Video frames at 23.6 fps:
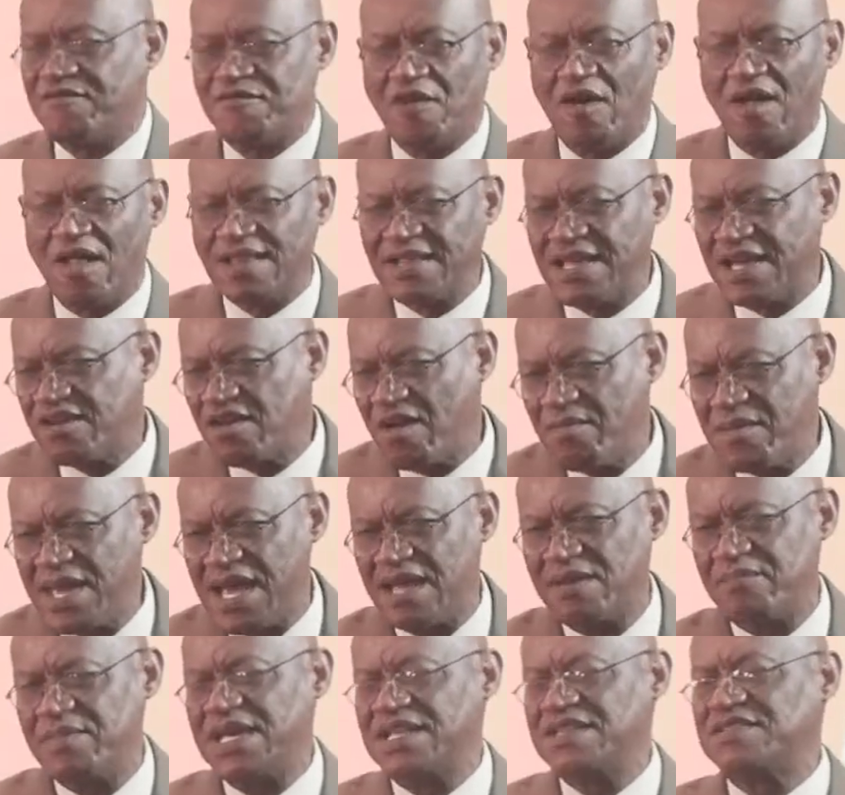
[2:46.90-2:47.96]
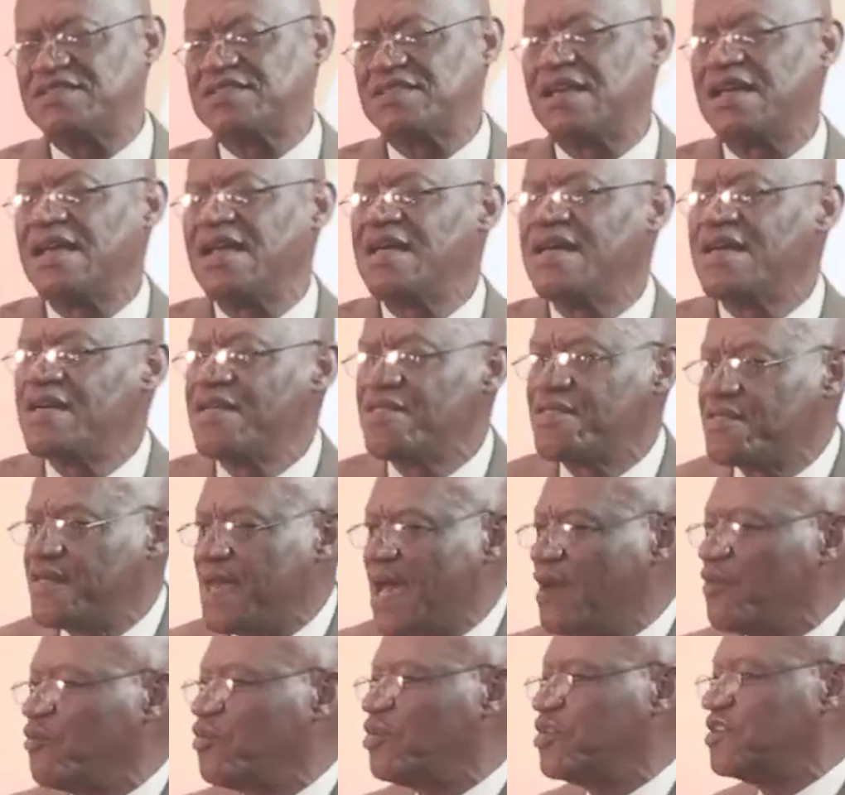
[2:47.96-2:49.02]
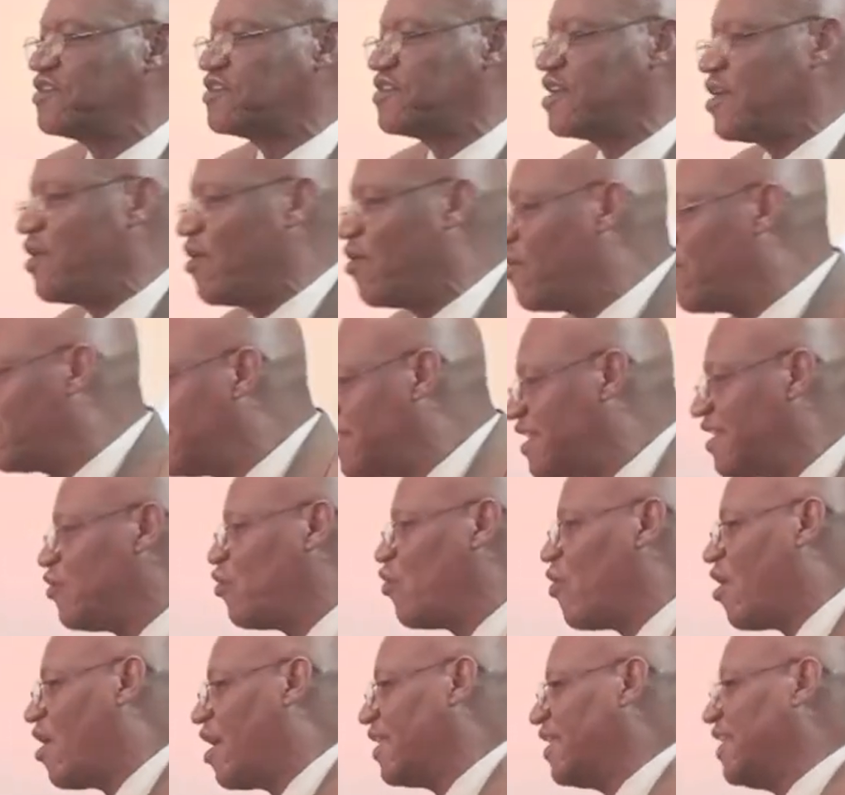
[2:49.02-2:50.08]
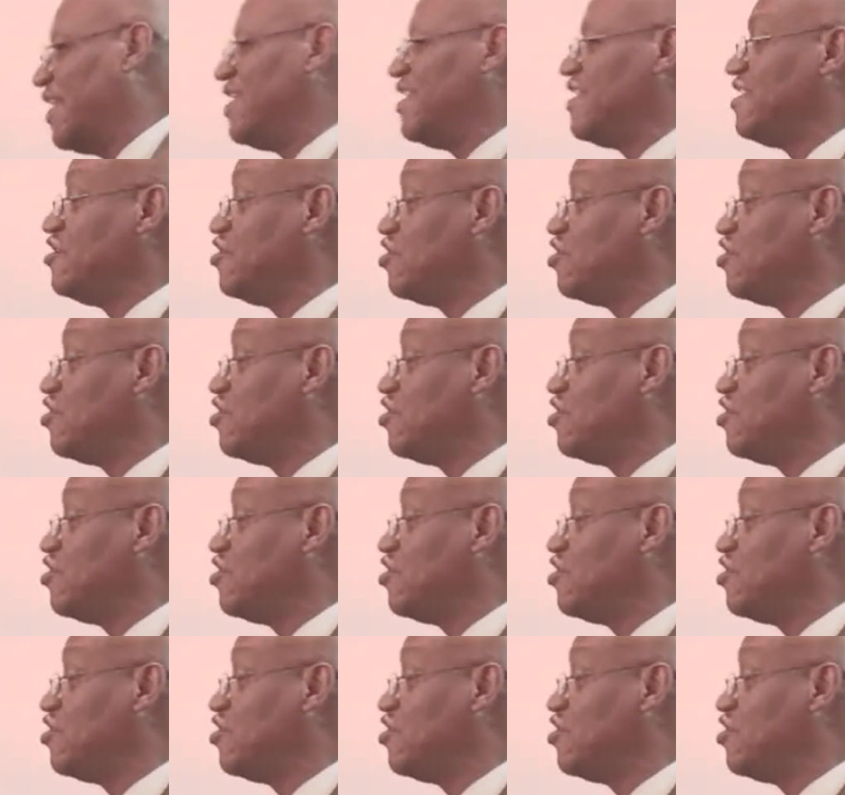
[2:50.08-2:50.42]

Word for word: of all the commandments, that was the only one he